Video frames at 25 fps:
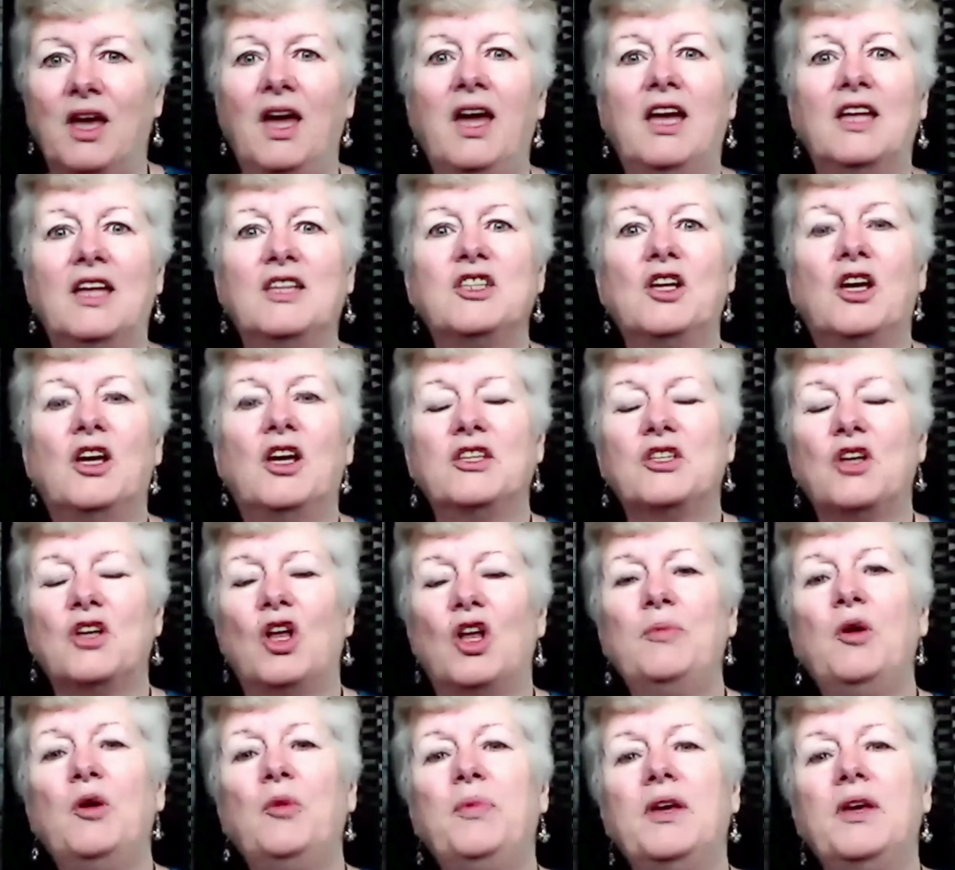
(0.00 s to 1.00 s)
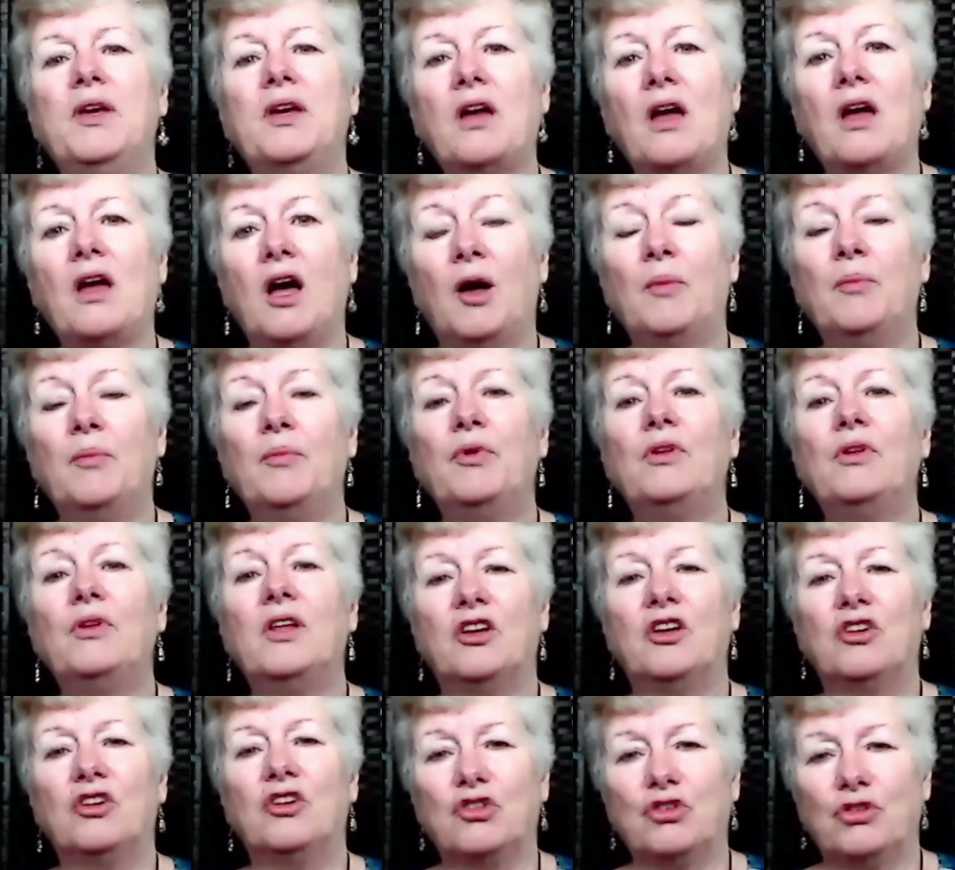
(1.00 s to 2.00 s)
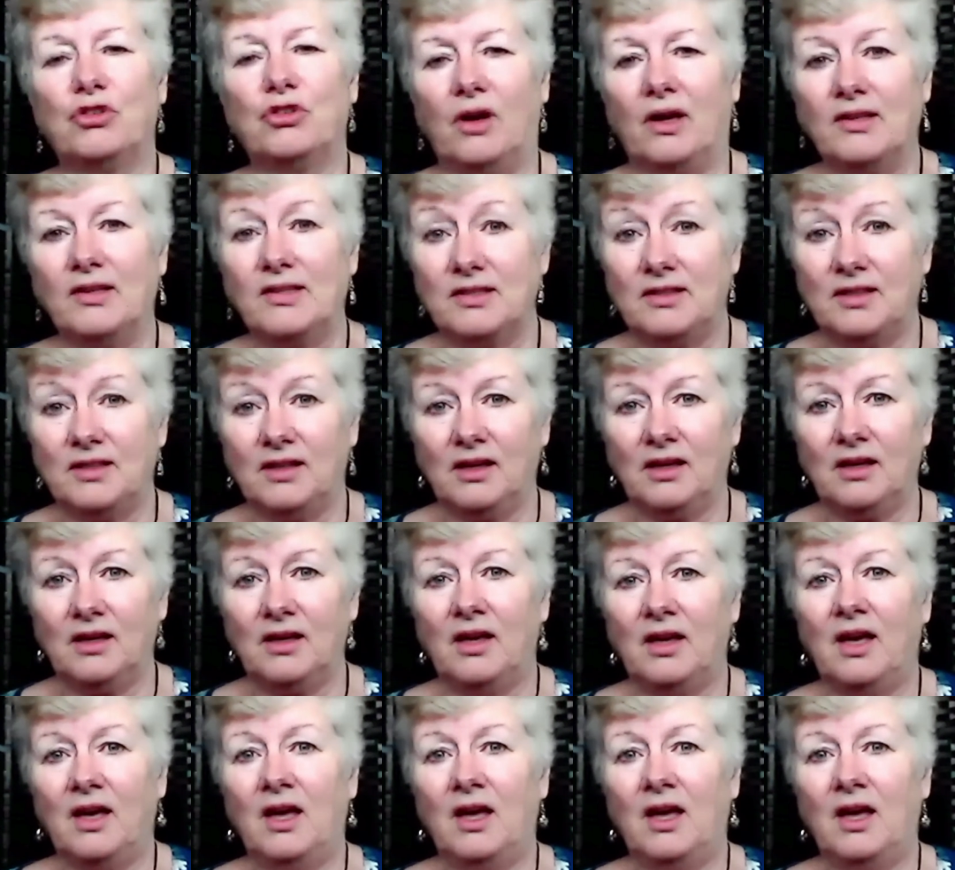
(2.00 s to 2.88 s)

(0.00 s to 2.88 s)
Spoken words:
It's all about being humble and trusting